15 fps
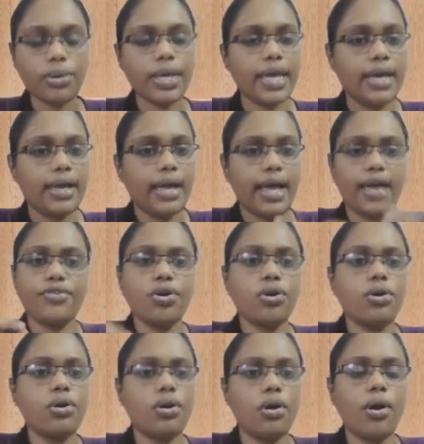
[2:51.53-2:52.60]
Okay, have
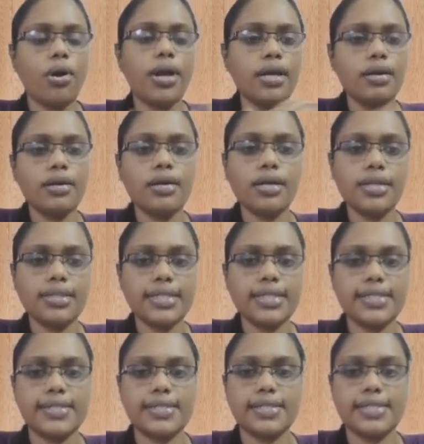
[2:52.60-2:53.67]
you all heard
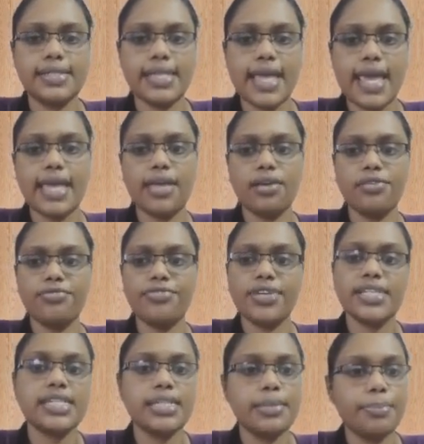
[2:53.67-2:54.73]
this saying,
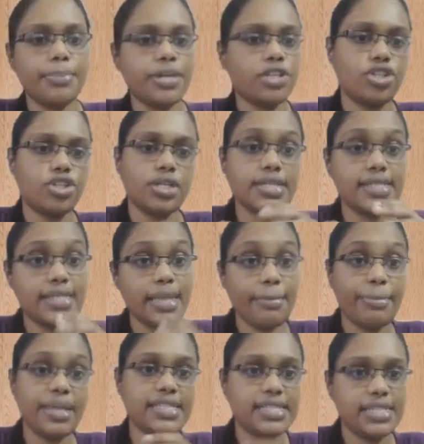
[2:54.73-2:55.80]
first impression is
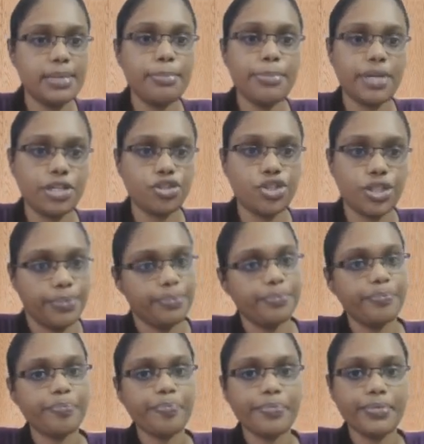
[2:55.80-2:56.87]
the best impression?
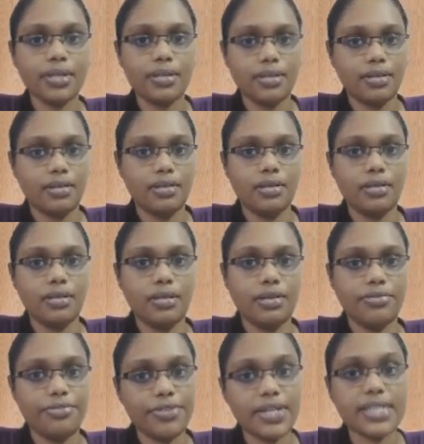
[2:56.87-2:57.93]

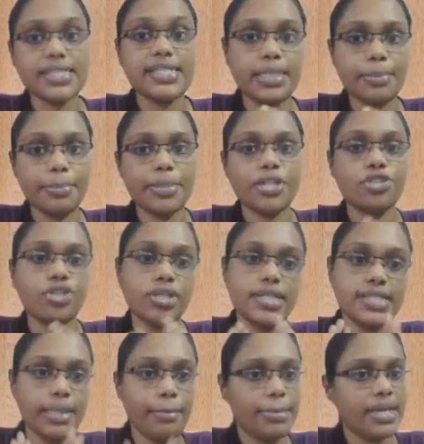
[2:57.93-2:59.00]
First impression
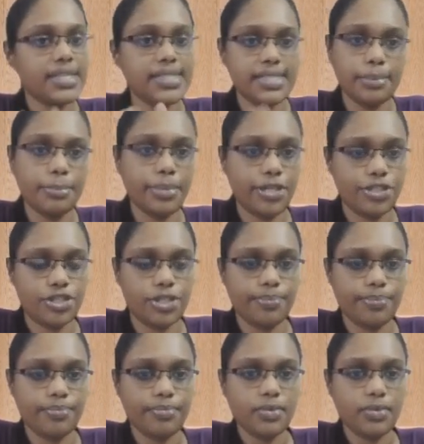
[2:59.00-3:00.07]
is the best
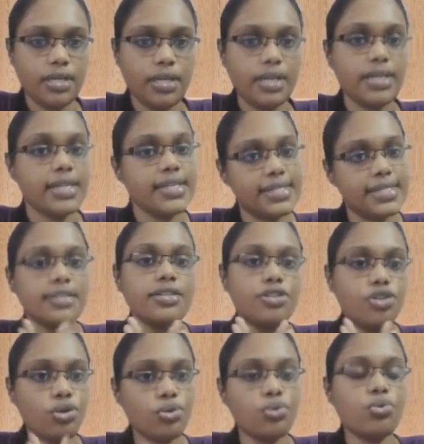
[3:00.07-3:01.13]
impression. It is
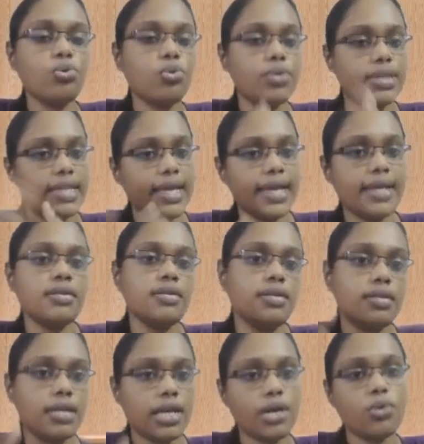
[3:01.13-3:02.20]
true
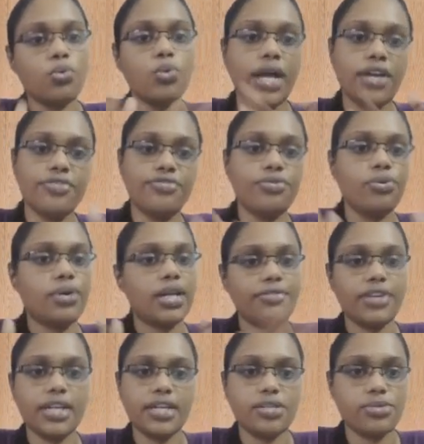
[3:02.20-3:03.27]
then, now, and
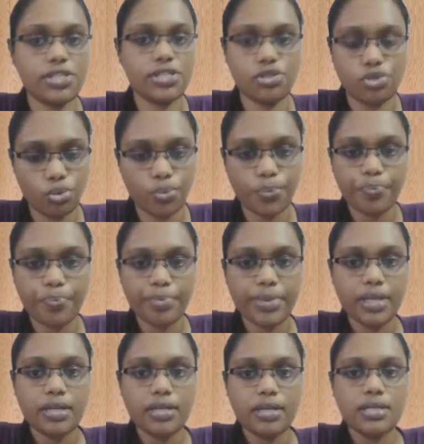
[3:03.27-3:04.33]
forever it is true.
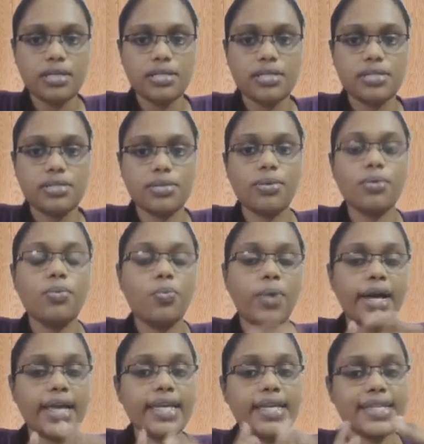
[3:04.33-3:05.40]
So
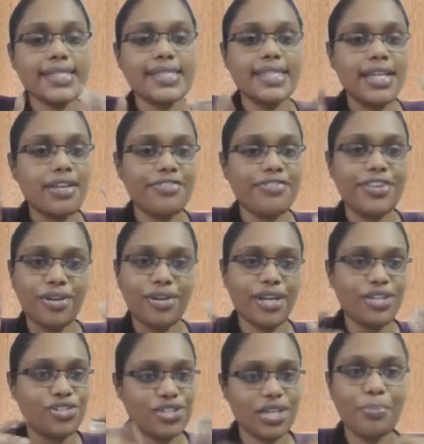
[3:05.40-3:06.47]
why is
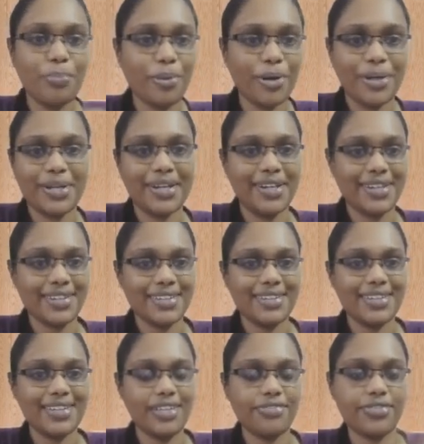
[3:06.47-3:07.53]
self-introduction important?
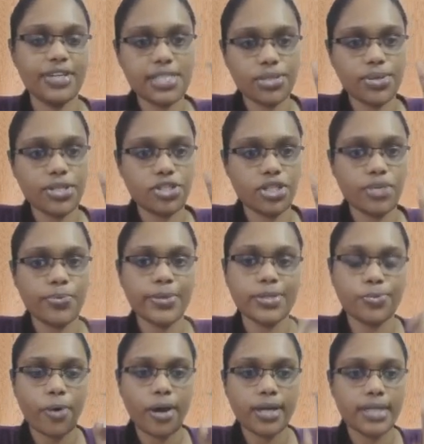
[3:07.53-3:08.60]
The first question
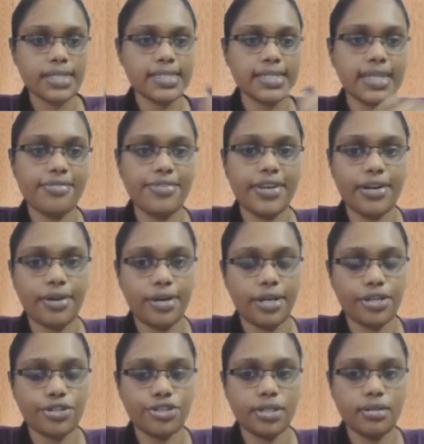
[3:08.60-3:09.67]
was, what is
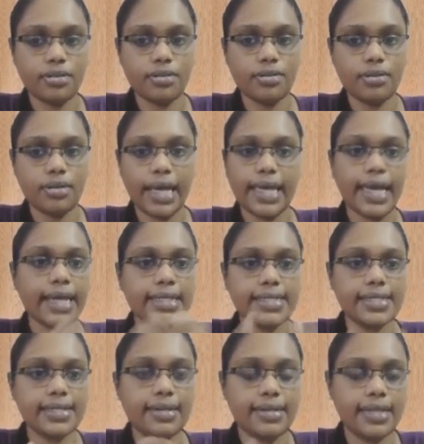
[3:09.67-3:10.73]
self-introduction? I
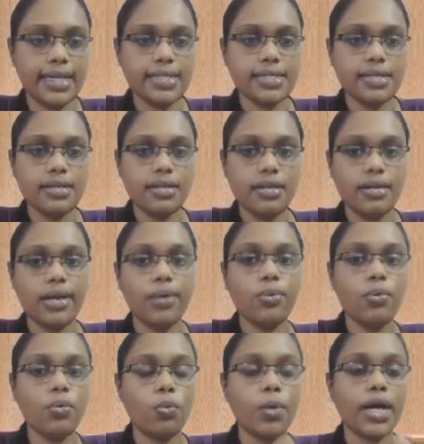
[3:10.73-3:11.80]
answered that.
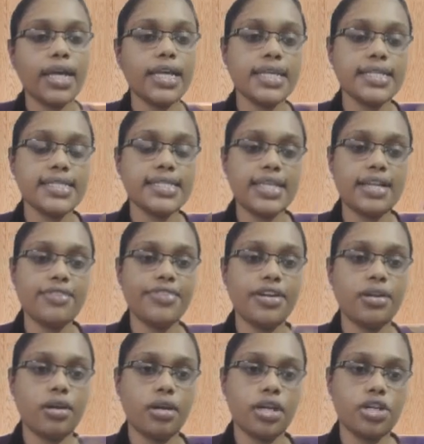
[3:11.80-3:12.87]
Now, why is
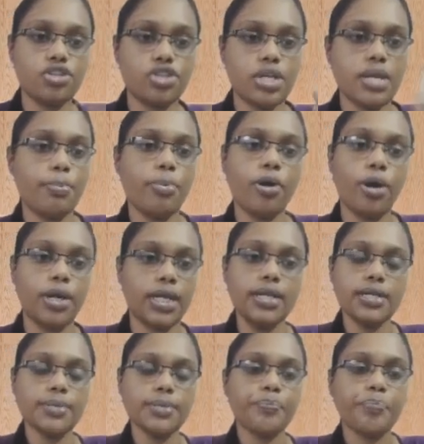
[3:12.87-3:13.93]
self-introduction
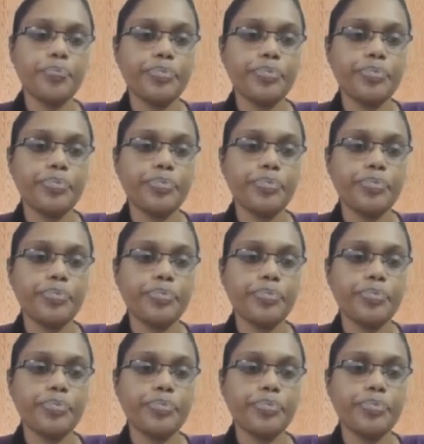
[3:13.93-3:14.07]
important?